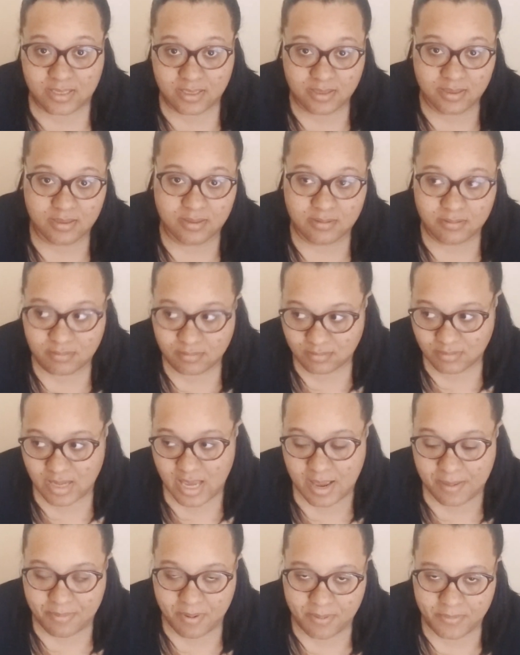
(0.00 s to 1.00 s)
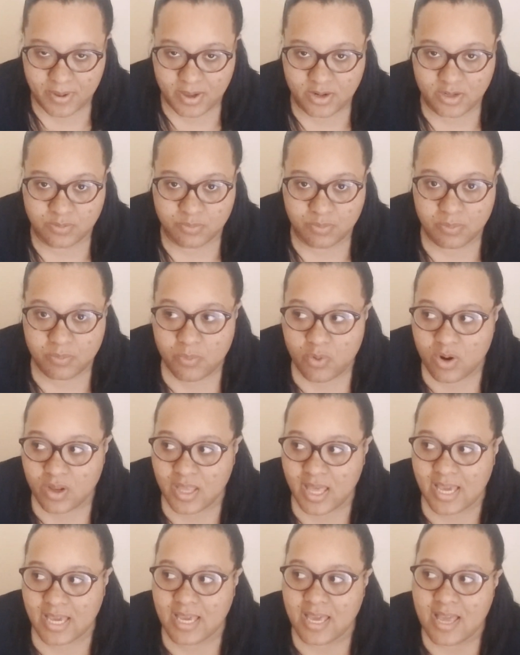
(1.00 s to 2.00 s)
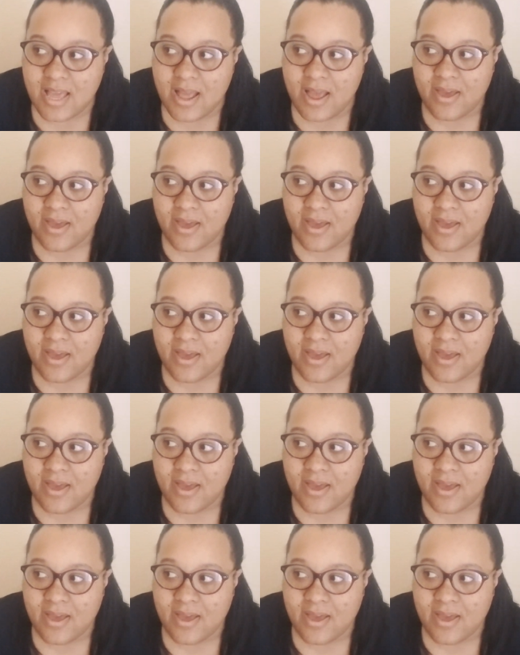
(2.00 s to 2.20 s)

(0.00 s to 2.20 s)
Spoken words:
to K-pop idols, but more like